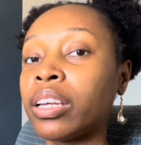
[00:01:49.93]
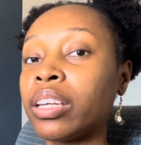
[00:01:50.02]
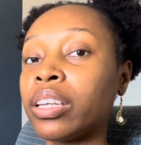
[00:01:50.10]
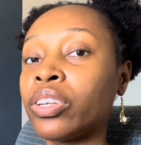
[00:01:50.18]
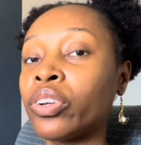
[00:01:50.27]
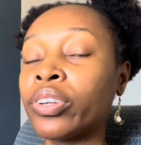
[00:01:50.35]

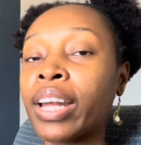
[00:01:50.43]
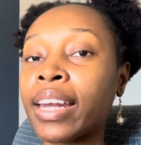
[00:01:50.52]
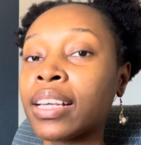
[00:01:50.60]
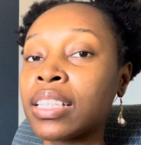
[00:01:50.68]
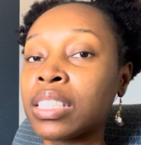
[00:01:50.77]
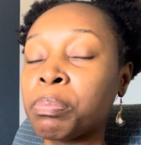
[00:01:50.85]
You're not a
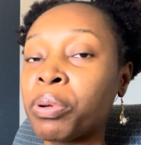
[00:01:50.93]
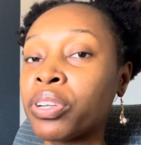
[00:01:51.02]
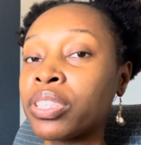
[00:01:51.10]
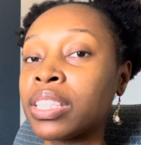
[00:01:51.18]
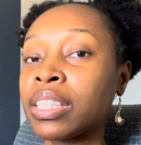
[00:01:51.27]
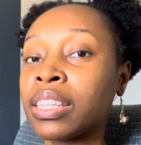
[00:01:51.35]

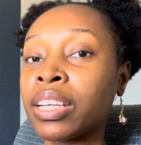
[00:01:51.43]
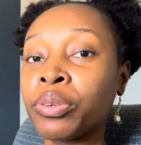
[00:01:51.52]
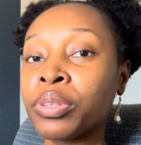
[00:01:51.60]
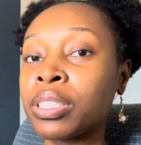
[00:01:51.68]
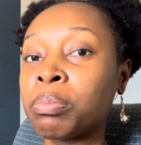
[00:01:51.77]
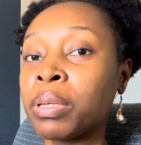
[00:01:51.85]
conspiracy
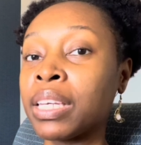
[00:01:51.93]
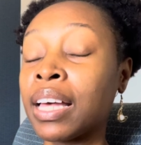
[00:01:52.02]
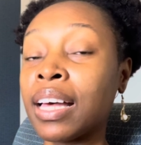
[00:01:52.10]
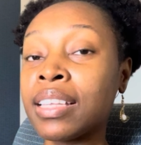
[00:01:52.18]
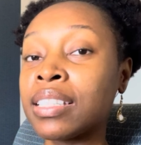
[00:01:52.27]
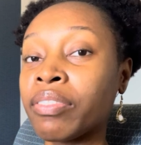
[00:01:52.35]
theorist
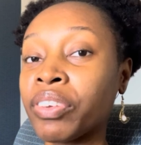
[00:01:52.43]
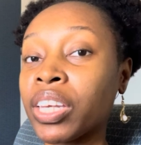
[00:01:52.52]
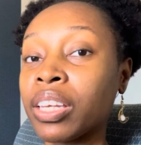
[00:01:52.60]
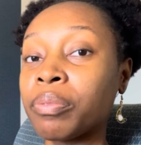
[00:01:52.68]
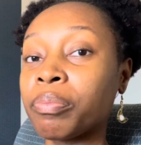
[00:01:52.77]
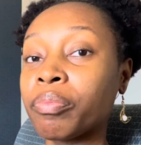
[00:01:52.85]
because of it.
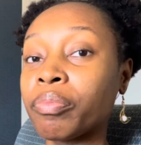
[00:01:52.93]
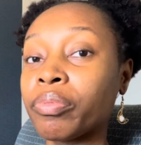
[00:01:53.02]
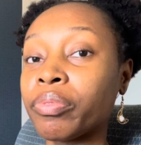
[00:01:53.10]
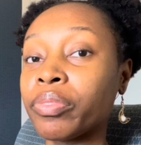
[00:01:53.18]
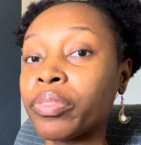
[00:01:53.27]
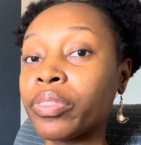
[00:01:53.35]

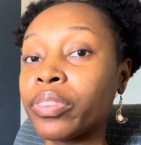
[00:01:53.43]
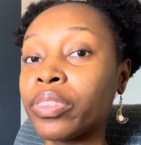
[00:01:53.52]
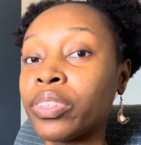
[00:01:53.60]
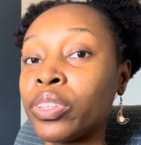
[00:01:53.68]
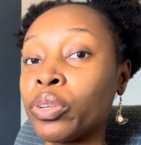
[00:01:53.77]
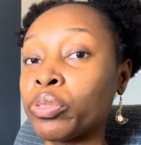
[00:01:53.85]

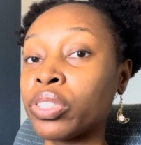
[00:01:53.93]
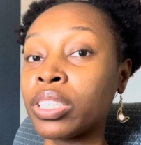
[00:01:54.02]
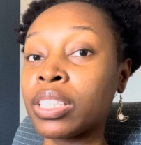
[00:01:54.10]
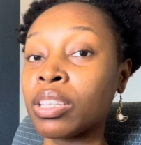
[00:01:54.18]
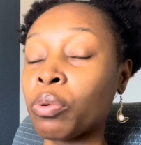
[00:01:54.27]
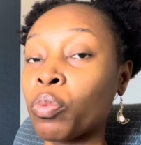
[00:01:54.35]
You're
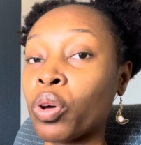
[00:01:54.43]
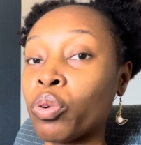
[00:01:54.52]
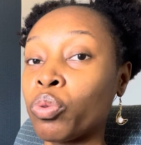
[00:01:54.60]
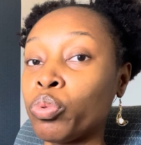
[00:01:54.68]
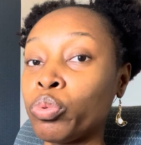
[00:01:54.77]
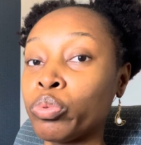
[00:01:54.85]
just someone
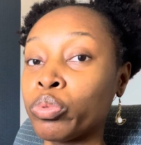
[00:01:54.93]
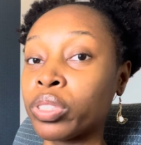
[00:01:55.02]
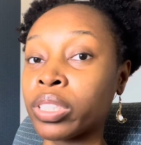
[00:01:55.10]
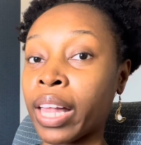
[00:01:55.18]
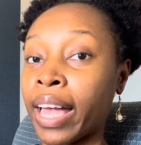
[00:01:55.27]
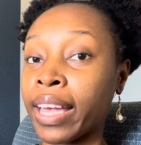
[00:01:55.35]

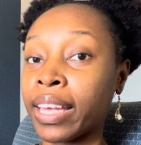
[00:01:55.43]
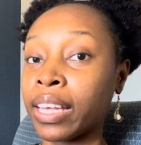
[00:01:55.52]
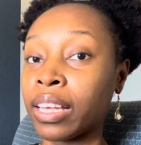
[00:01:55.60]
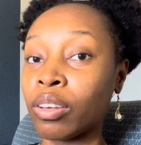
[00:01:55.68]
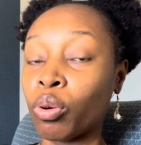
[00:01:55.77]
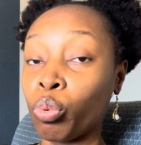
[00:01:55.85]
who's
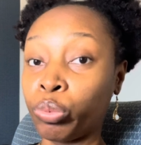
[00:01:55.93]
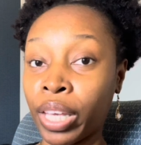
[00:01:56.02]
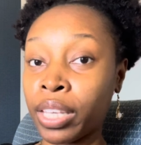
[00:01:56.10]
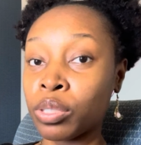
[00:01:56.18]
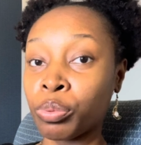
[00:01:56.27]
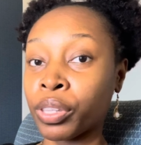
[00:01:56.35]
like, who
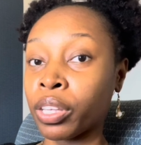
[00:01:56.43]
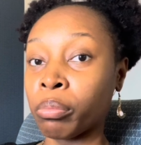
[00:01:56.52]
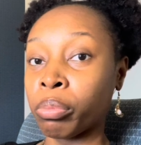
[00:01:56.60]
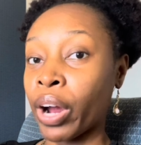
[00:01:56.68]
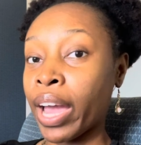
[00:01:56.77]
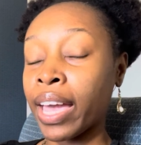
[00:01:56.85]
thinks with their
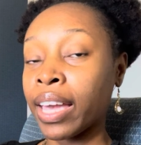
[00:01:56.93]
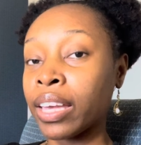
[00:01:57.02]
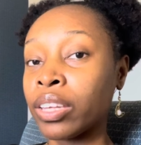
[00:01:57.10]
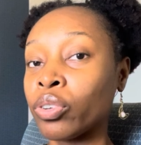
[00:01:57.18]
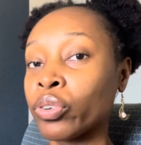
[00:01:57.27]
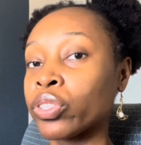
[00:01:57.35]

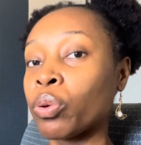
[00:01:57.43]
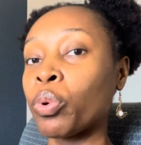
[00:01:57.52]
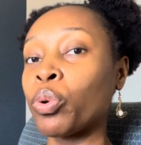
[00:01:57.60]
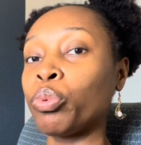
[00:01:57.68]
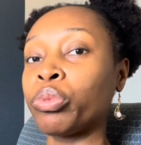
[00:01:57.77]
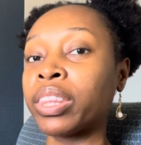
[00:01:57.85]
brain. You're
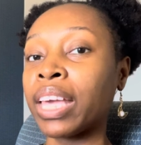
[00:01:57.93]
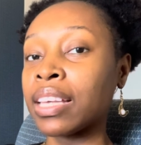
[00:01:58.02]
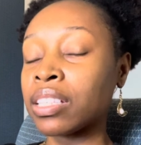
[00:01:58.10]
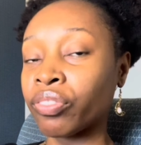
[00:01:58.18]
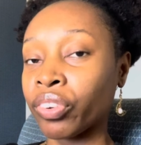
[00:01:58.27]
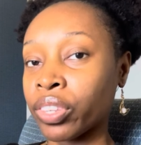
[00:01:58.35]
someone who
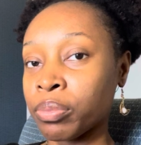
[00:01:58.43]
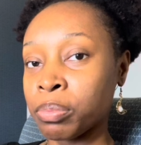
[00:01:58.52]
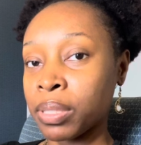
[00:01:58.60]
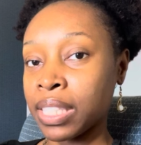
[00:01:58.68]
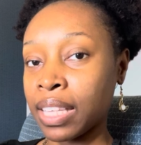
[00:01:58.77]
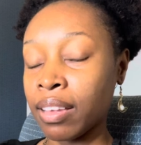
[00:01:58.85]
thinks for
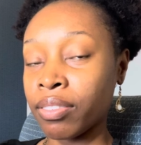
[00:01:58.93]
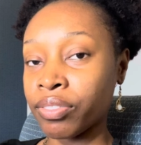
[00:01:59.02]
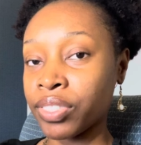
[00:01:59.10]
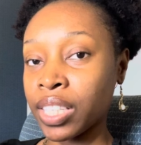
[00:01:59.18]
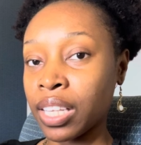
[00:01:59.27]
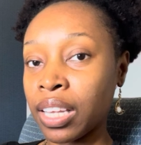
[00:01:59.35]

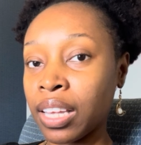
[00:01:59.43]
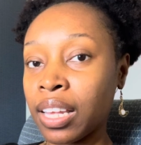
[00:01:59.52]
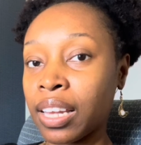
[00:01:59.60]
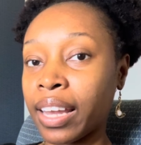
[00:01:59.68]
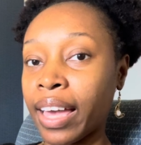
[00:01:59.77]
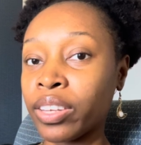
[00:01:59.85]
themselves.
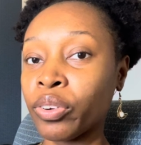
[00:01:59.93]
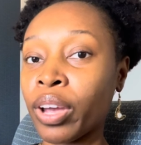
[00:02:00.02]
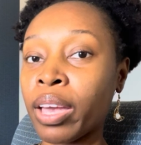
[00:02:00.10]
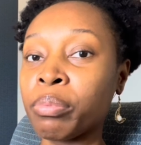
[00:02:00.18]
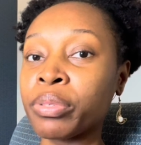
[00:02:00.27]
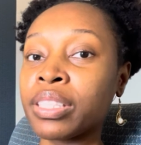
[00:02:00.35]
Like, you're
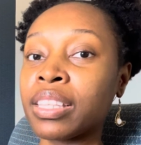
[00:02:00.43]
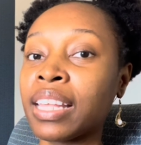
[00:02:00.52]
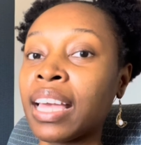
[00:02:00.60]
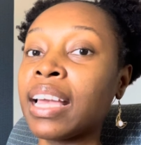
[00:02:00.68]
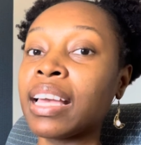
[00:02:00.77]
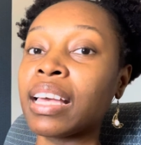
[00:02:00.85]
able to
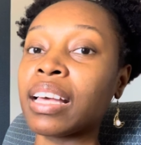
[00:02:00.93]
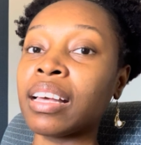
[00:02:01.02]
think